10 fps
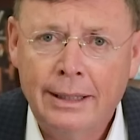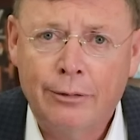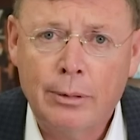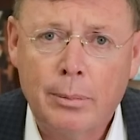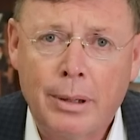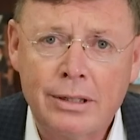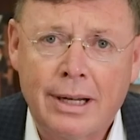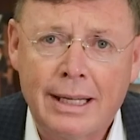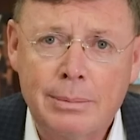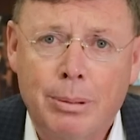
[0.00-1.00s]
the former
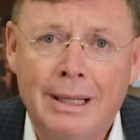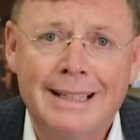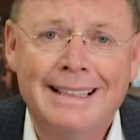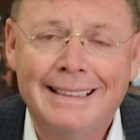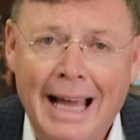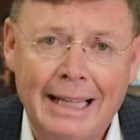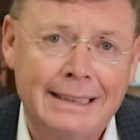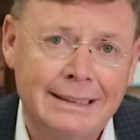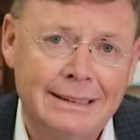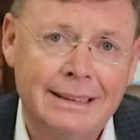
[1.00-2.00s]
president has pled
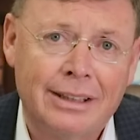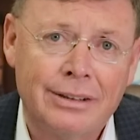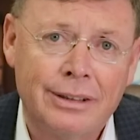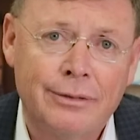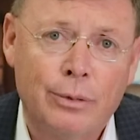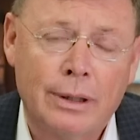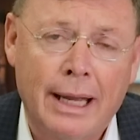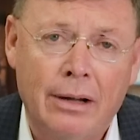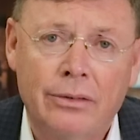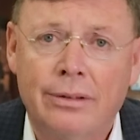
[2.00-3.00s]
not guilty to 34
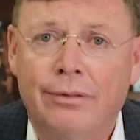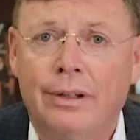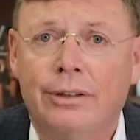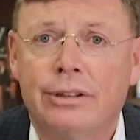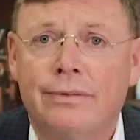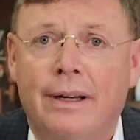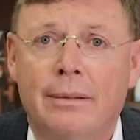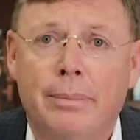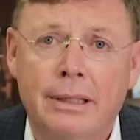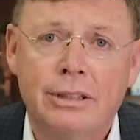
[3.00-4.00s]
counts of
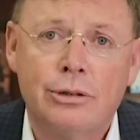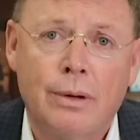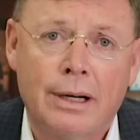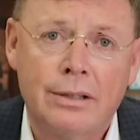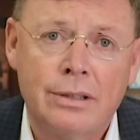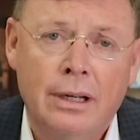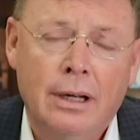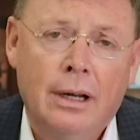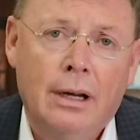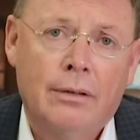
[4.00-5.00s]
falsifying business records
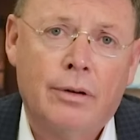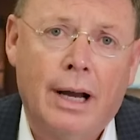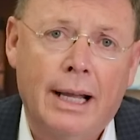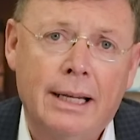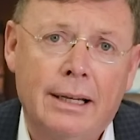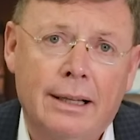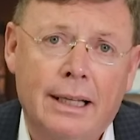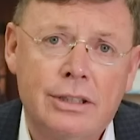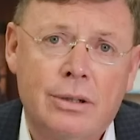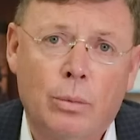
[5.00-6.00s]
for hiding an
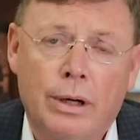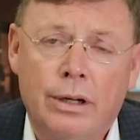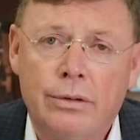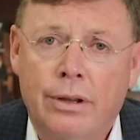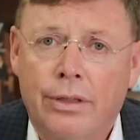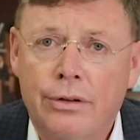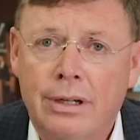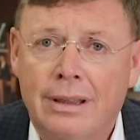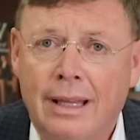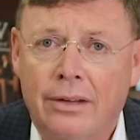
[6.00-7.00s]
alleged
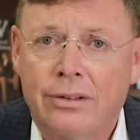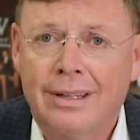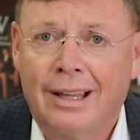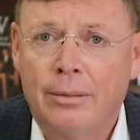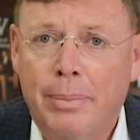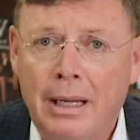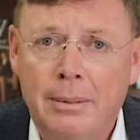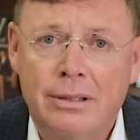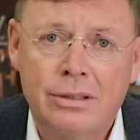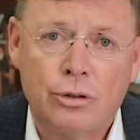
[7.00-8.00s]
$130,000
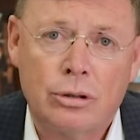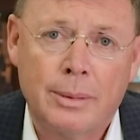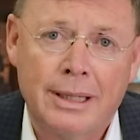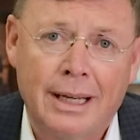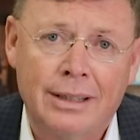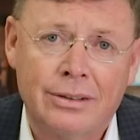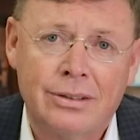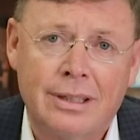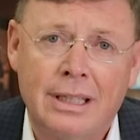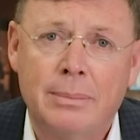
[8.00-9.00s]
payment to Stormy
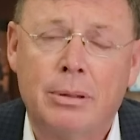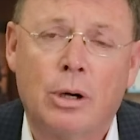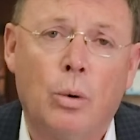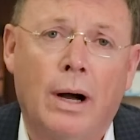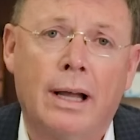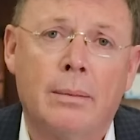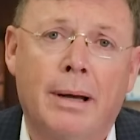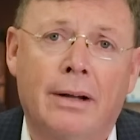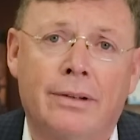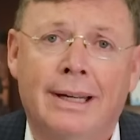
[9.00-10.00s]
Daniels to keep her quiet
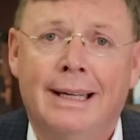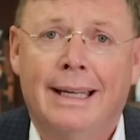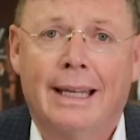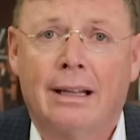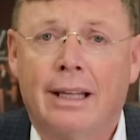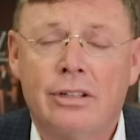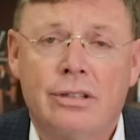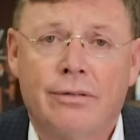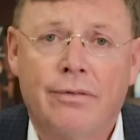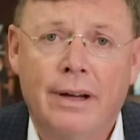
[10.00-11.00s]
about an
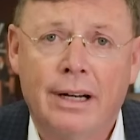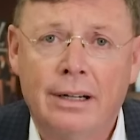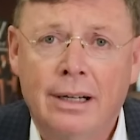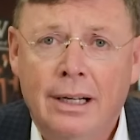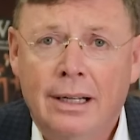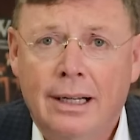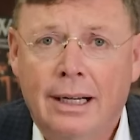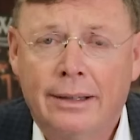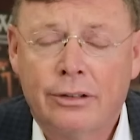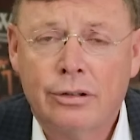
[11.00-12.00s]
alleged affair
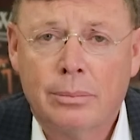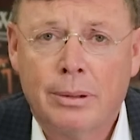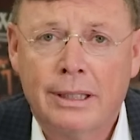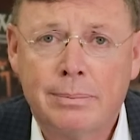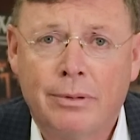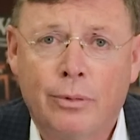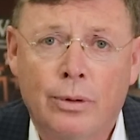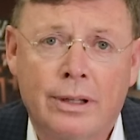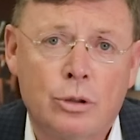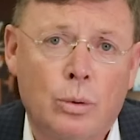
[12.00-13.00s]
that took place
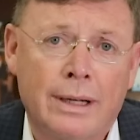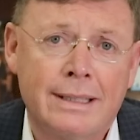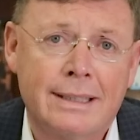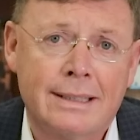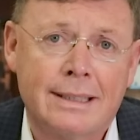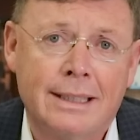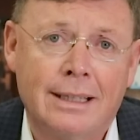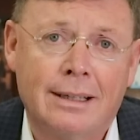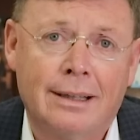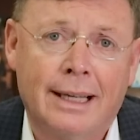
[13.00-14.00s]
before the
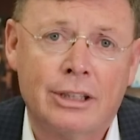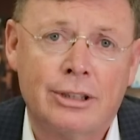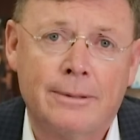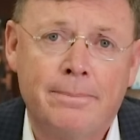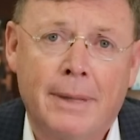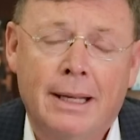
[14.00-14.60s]
2016 election.